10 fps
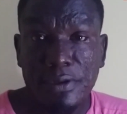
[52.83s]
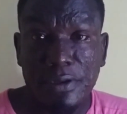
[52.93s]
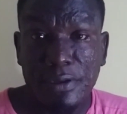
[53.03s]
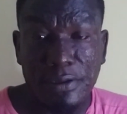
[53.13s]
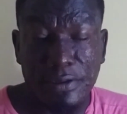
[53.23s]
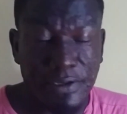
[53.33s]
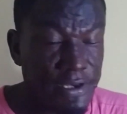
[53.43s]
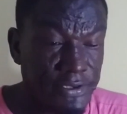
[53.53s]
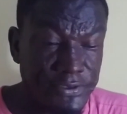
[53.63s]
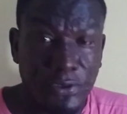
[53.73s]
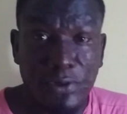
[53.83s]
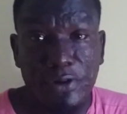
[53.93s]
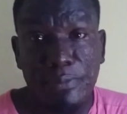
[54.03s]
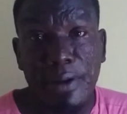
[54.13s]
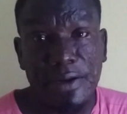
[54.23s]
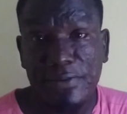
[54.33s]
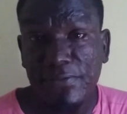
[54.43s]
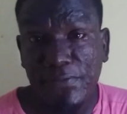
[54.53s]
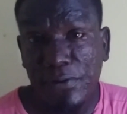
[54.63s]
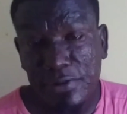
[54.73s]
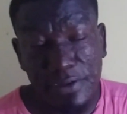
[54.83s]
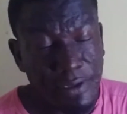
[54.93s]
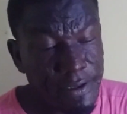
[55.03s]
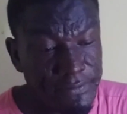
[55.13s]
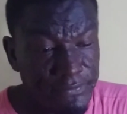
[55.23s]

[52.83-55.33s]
the category back and forth, and